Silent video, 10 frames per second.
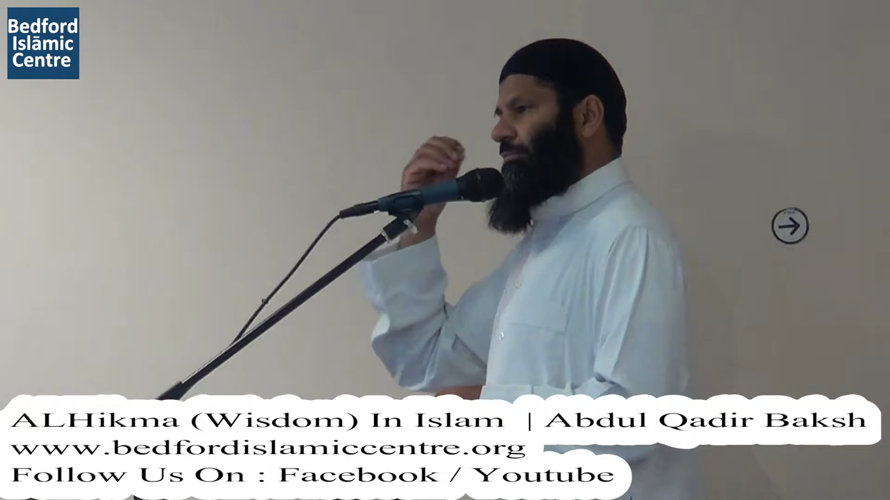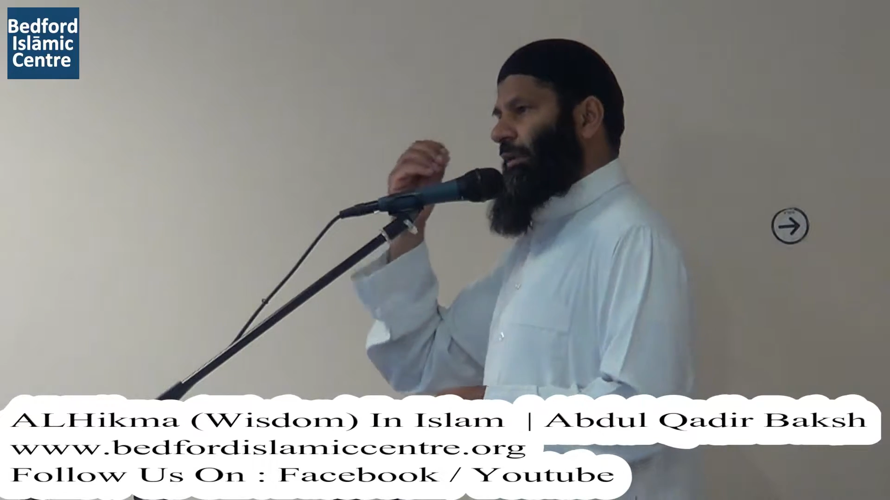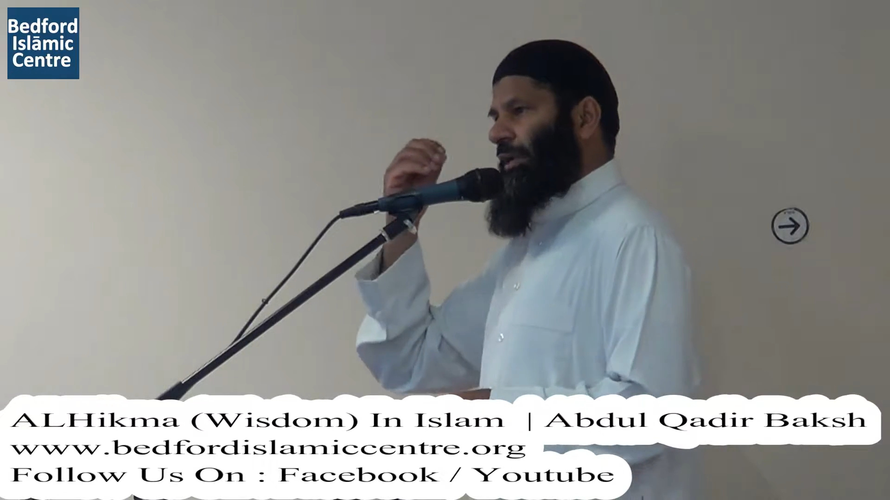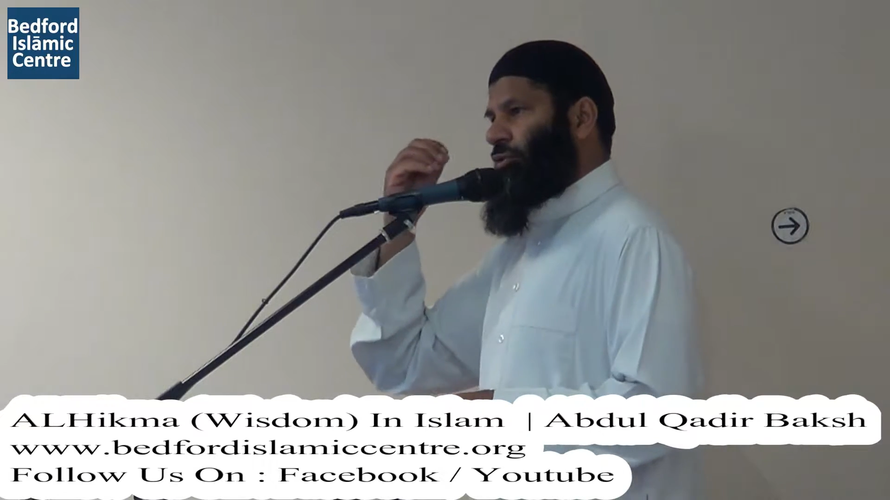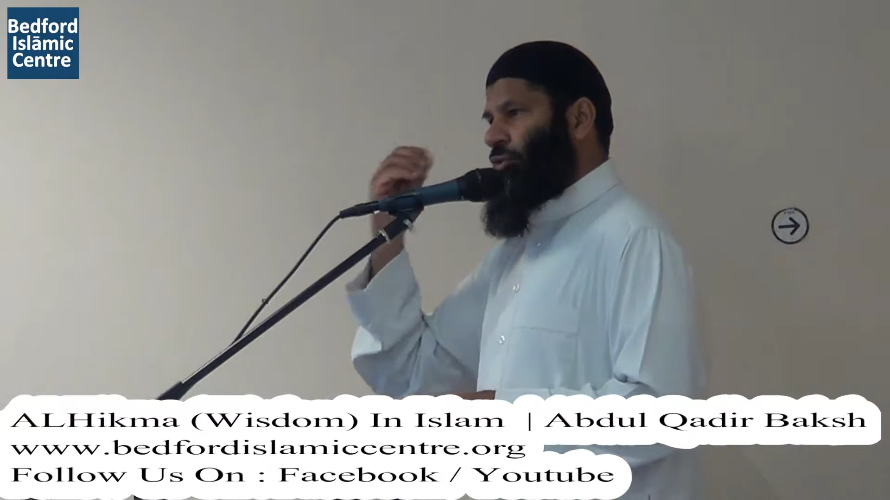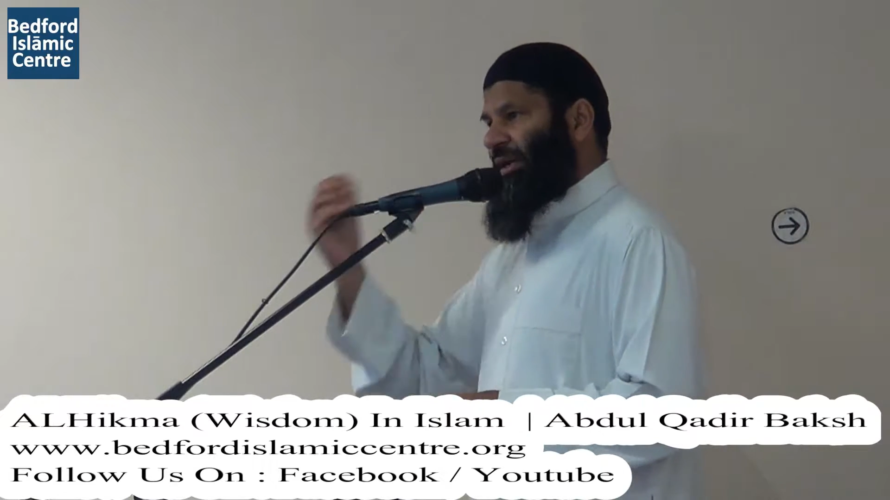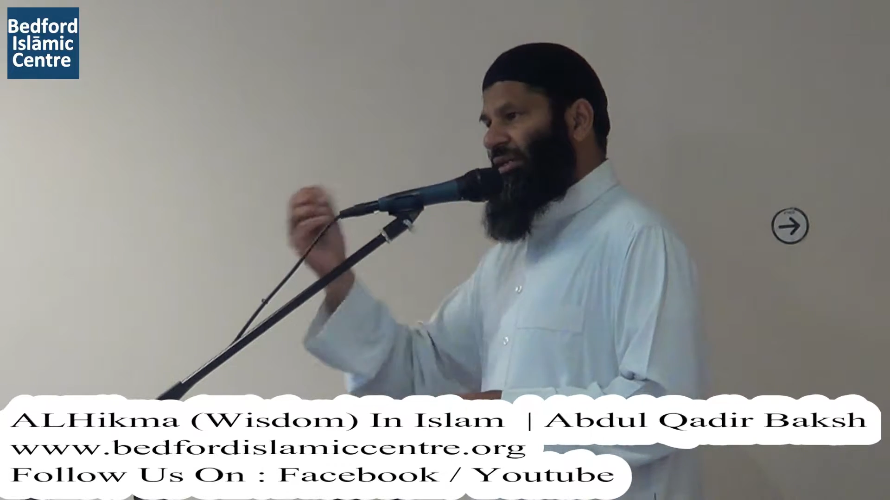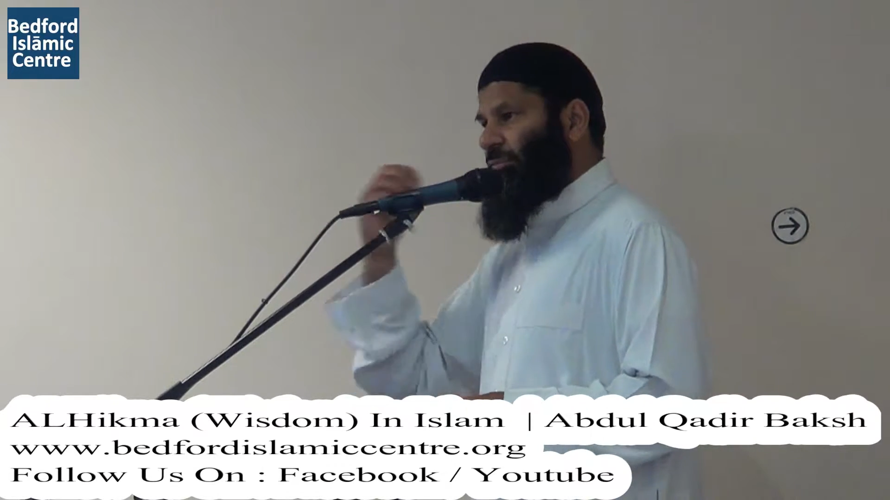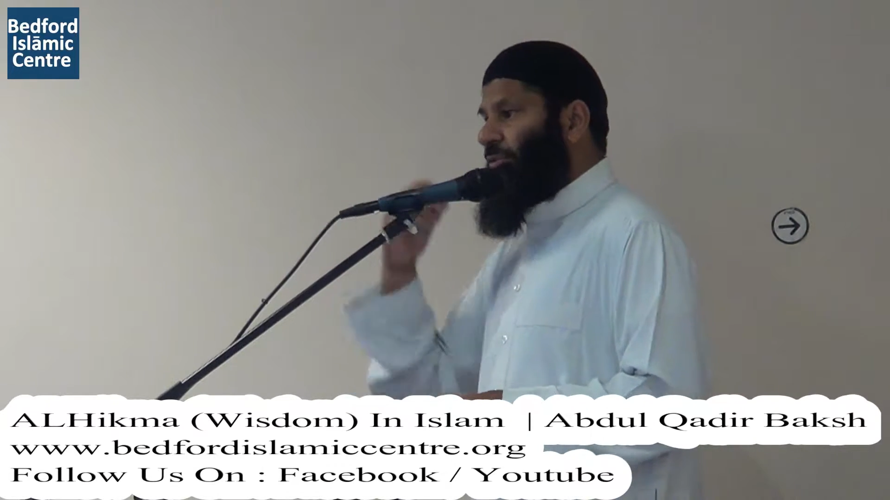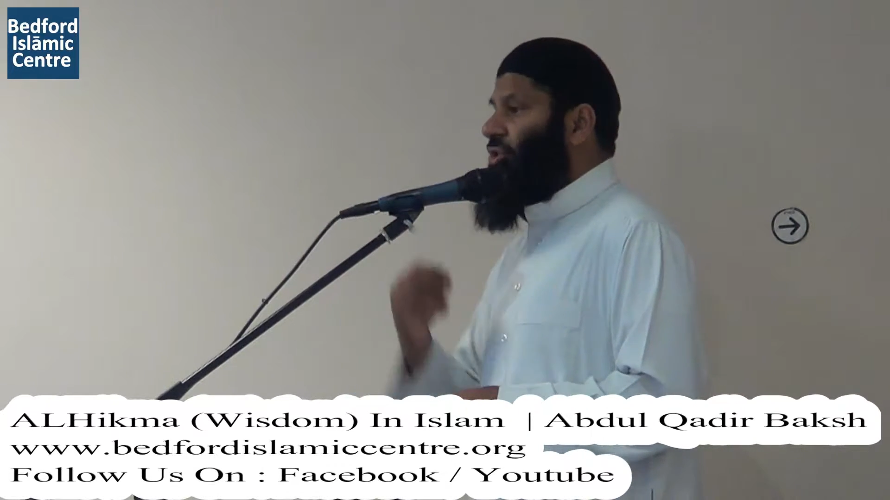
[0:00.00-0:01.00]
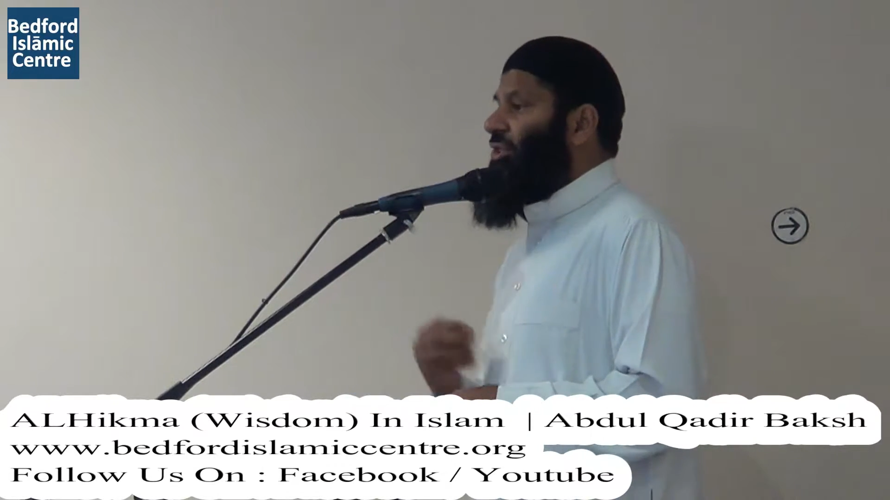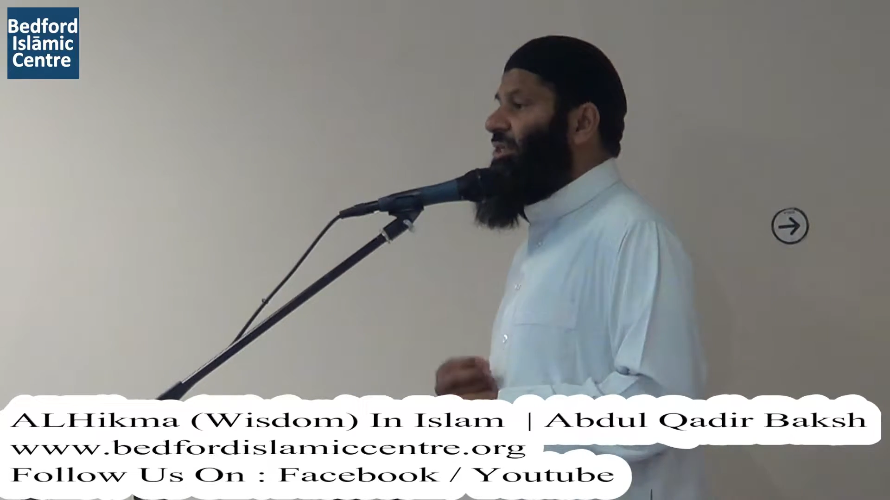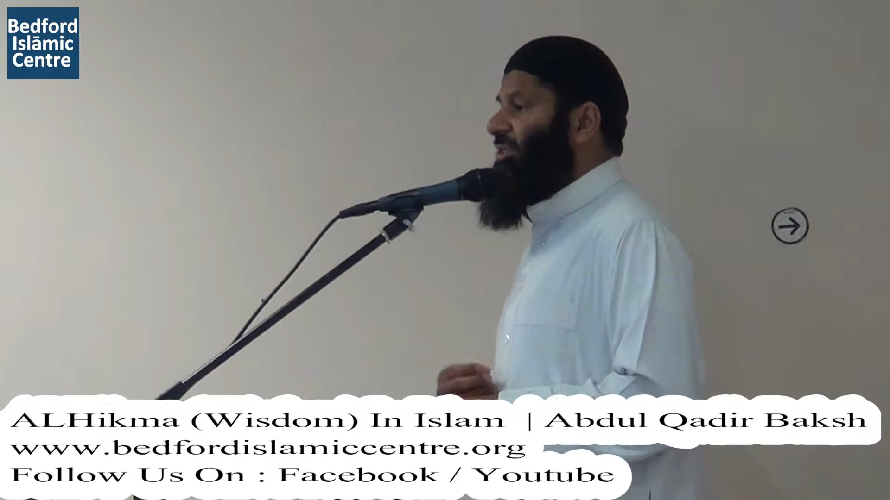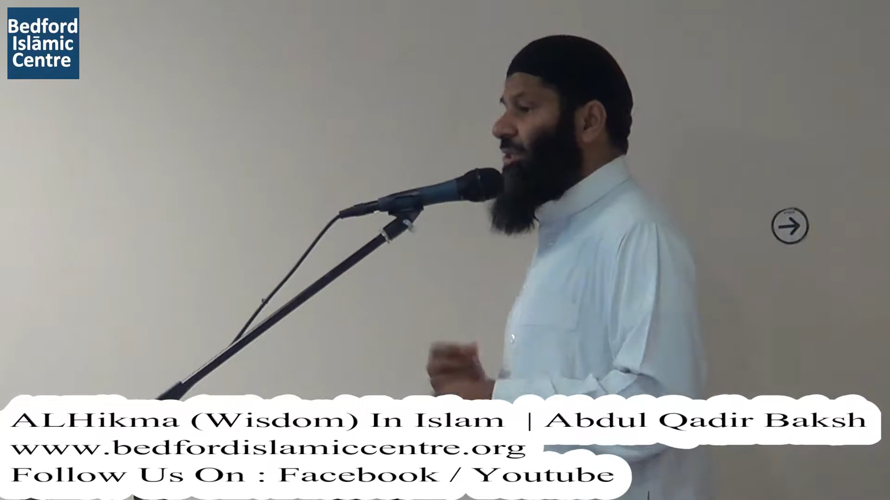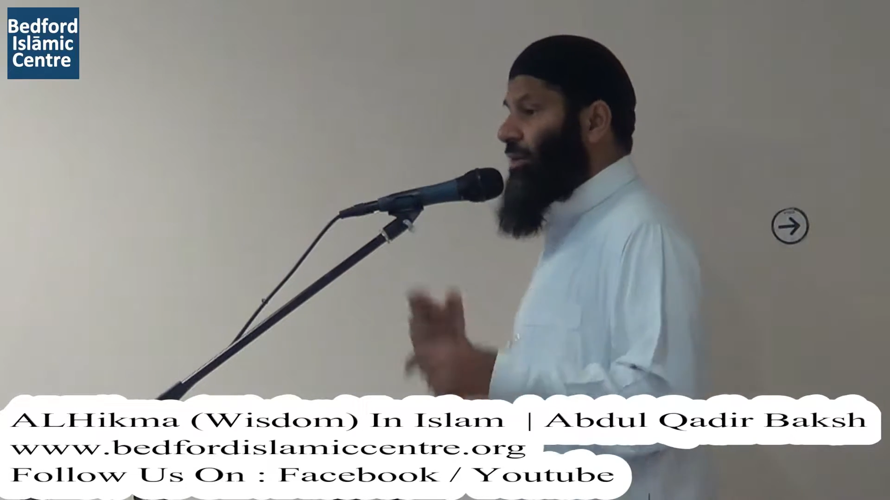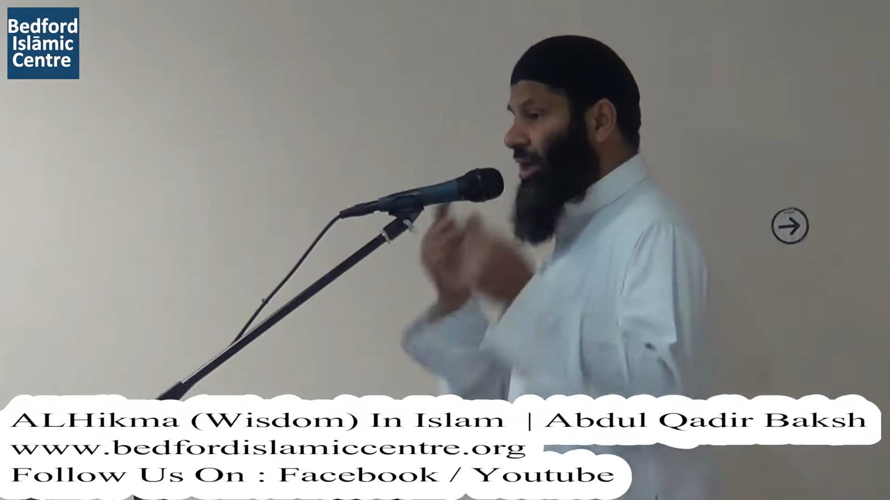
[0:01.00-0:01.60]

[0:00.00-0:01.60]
Nu'man ibn Bashir, he said,